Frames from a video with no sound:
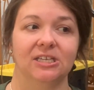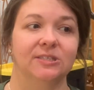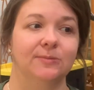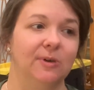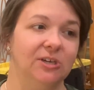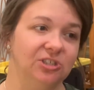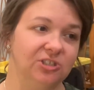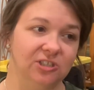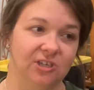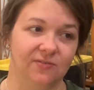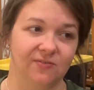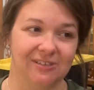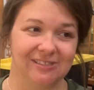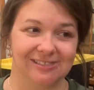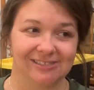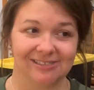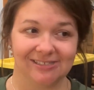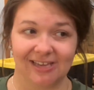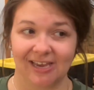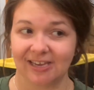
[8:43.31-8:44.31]
especially if
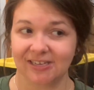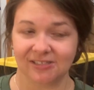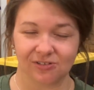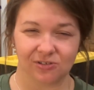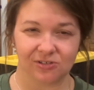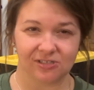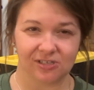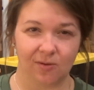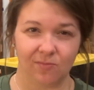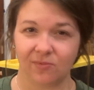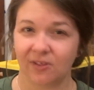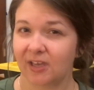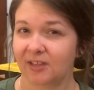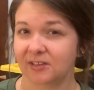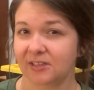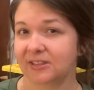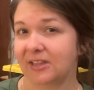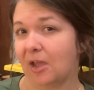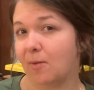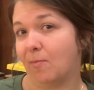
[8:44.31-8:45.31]
it's a desk or something
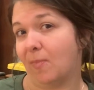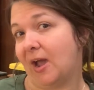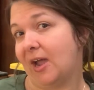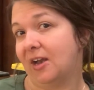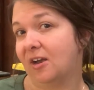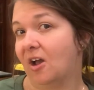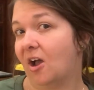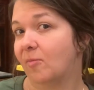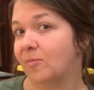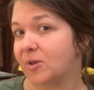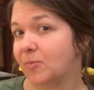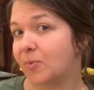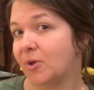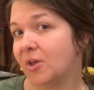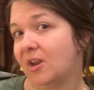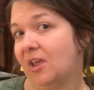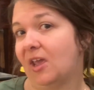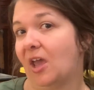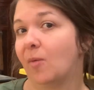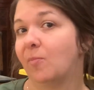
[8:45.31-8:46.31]
that they might not be
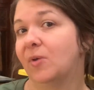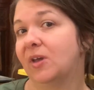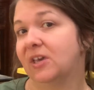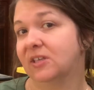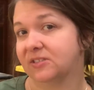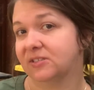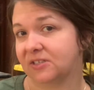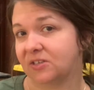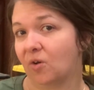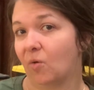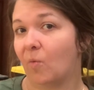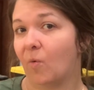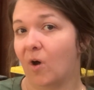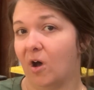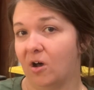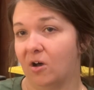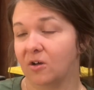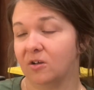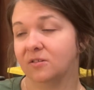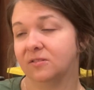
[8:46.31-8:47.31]
putting up against a
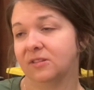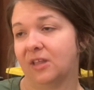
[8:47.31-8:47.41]
wall.